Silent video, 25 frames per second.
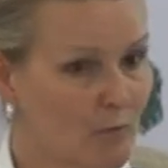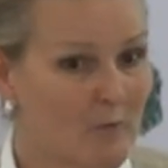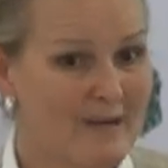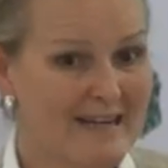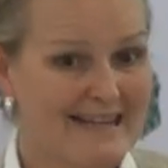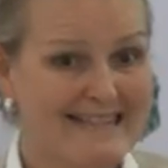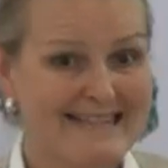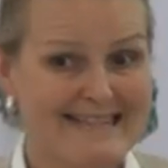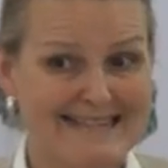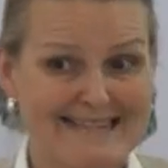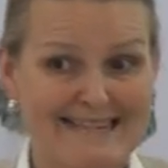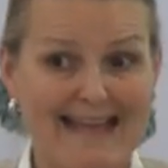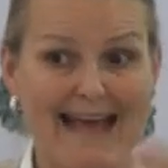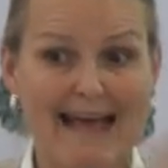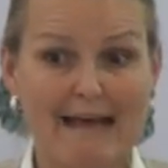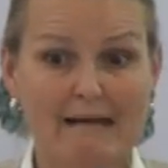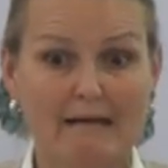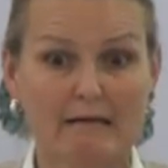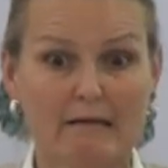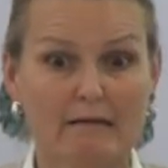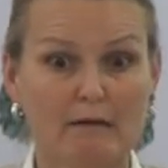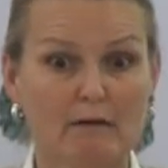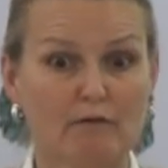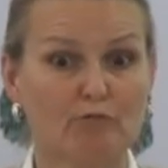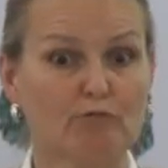We
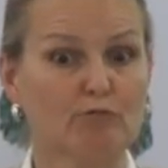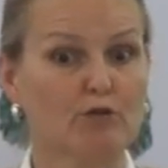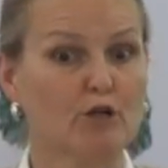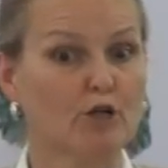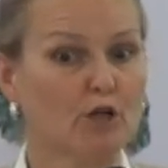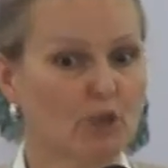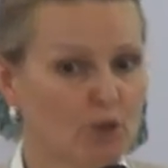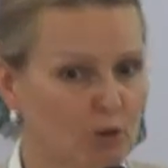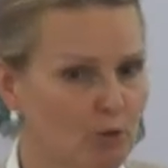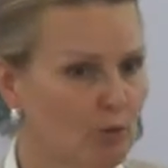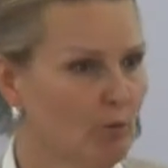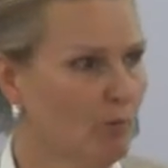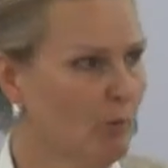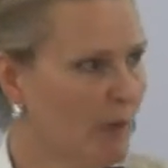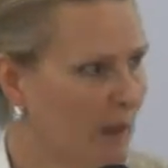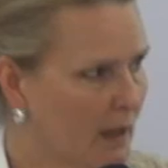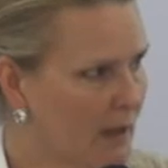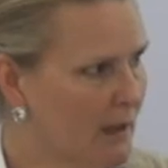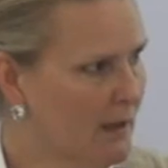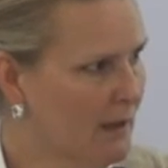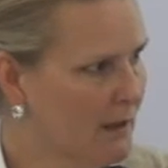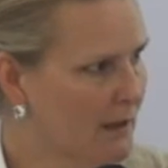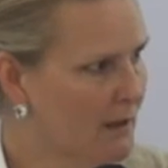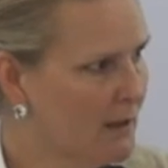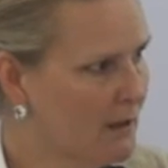sat in a room
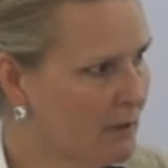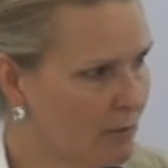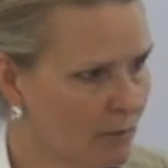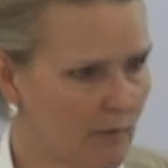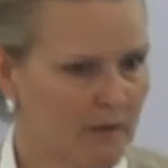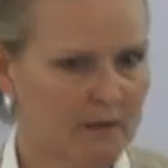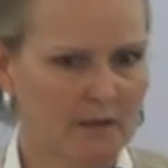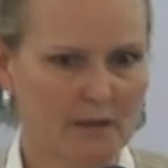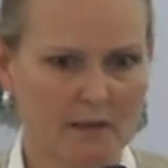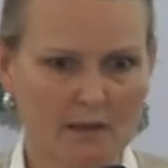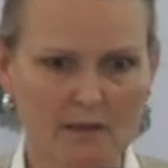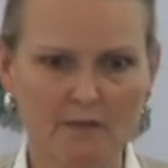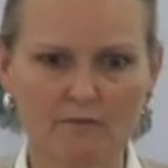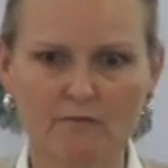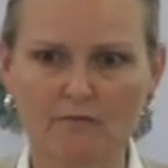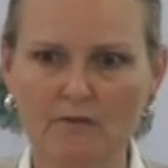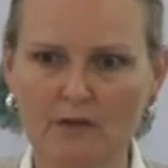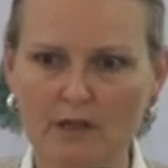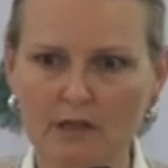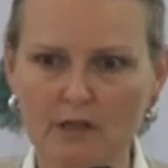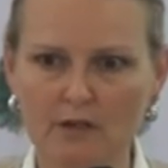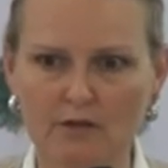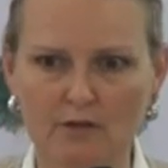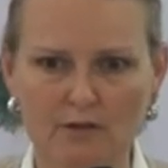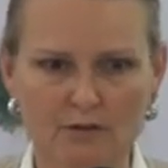with the
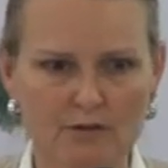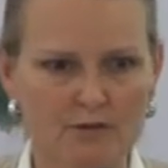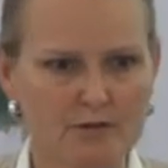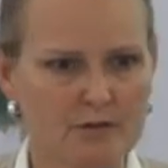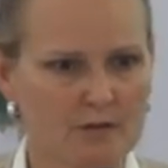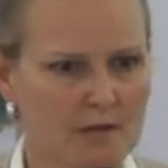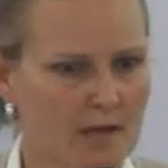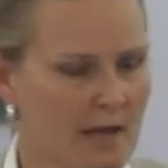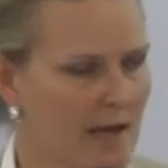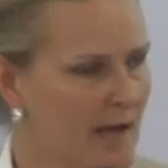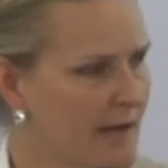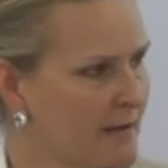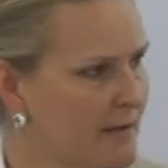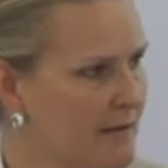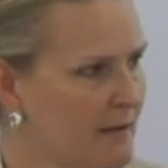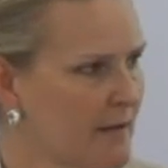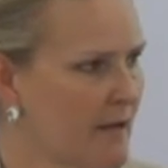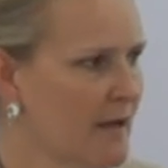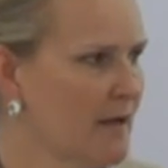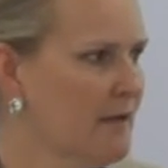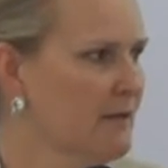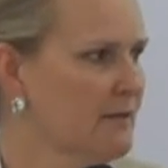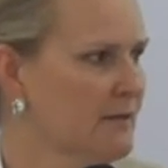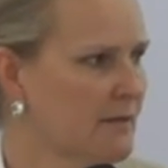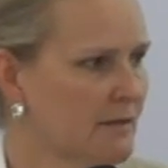conveners and
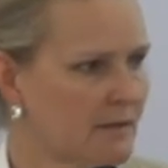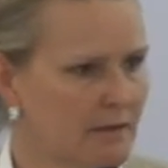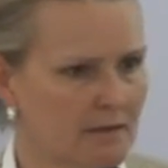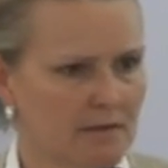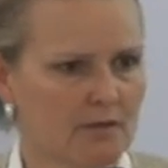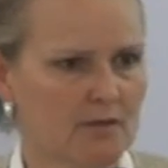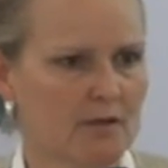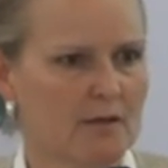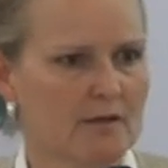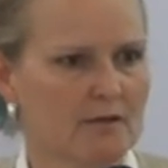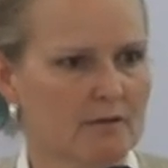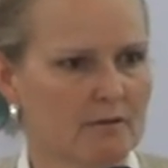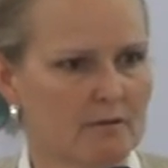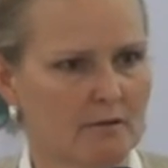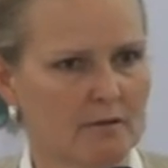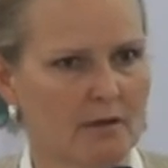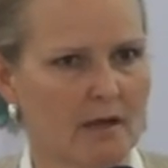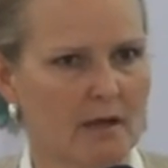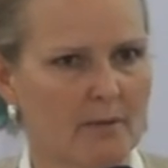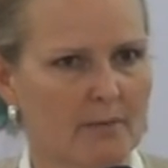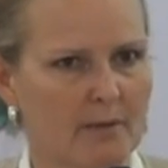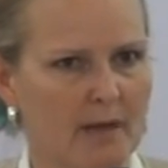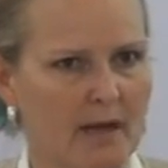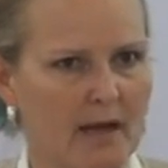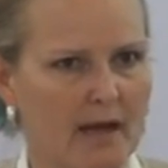yelled at each
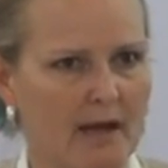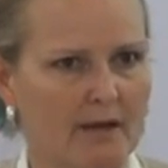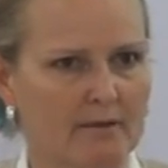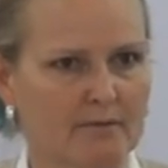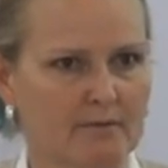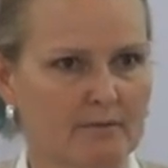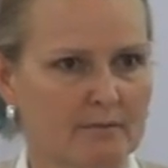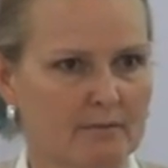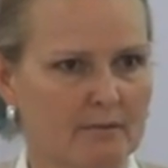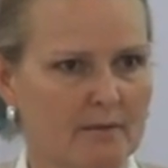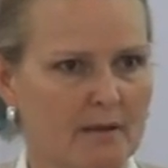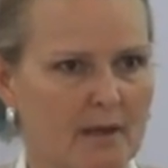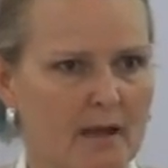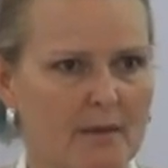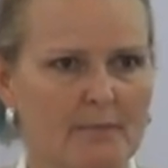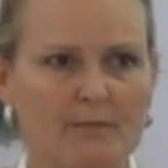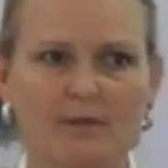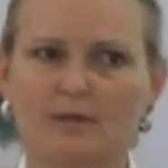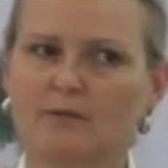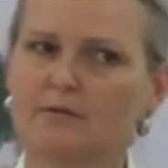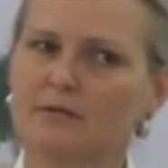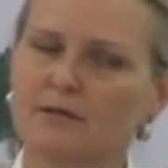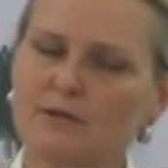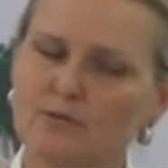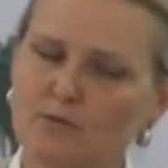other about, I
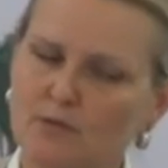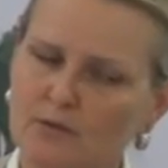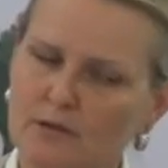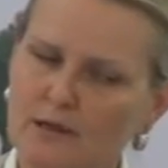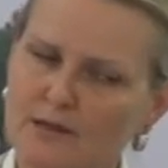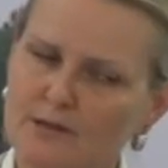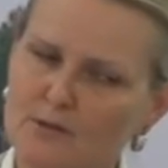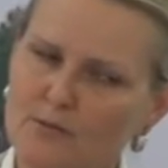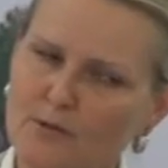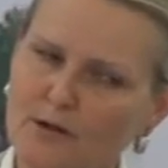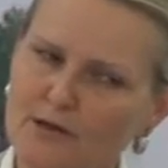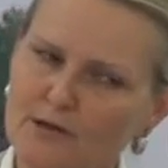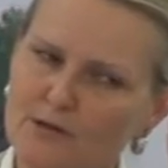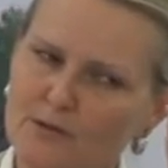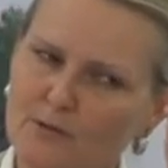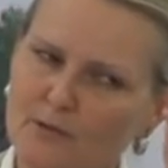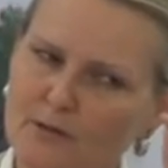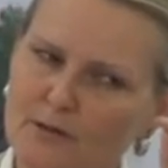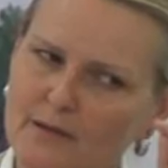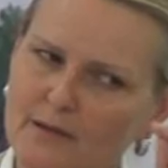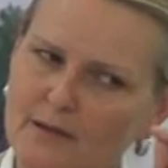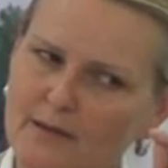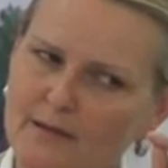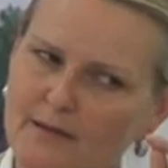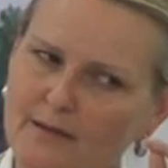mean, this will not surprise you,
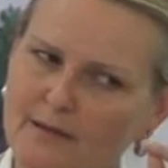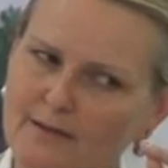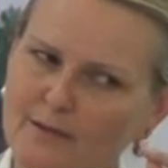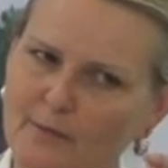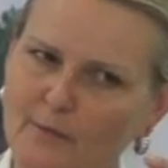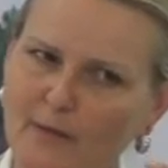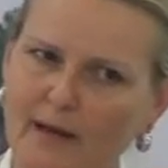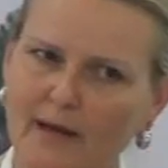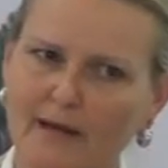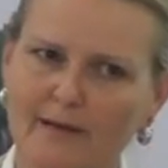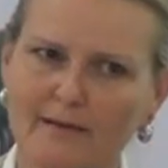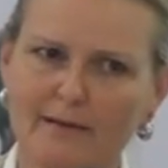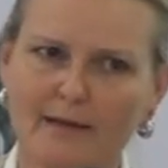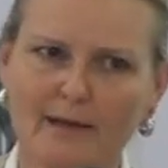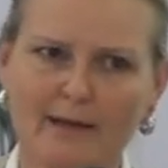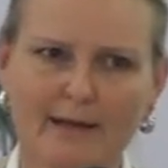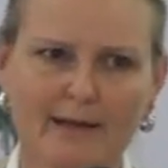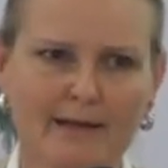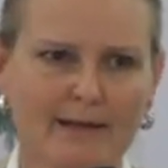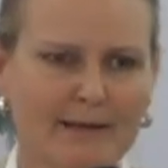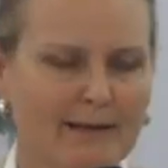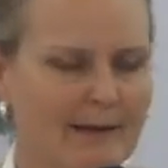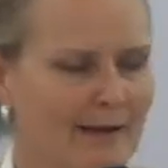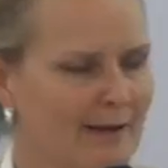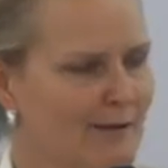what they yelled about
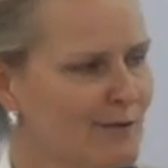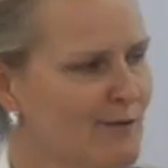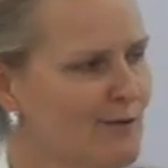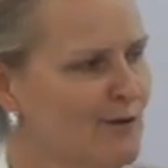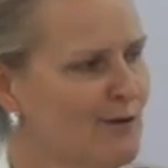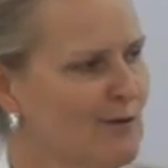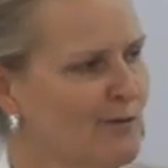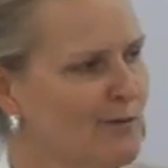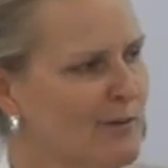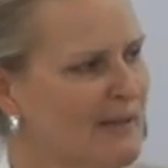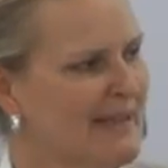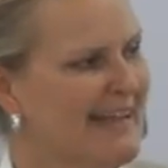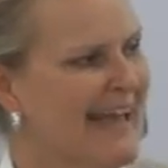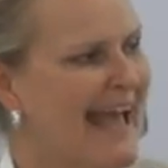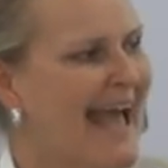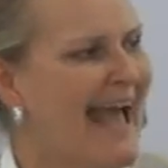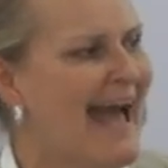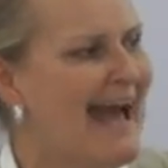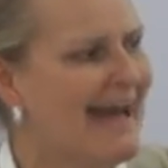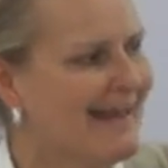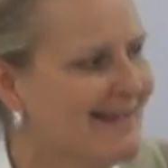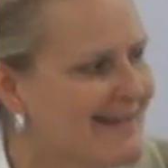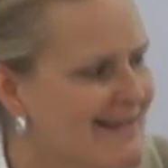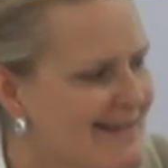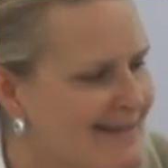had to do with
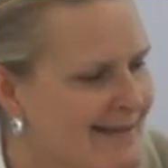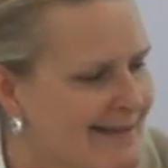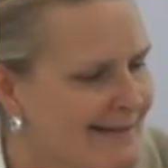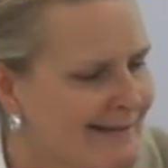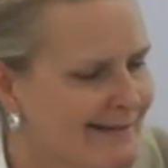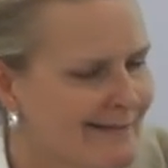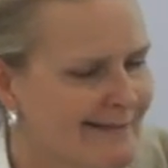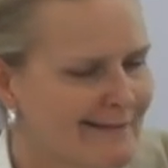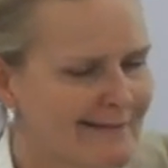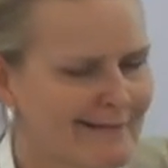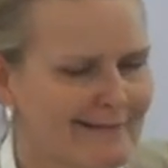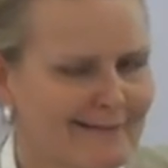caste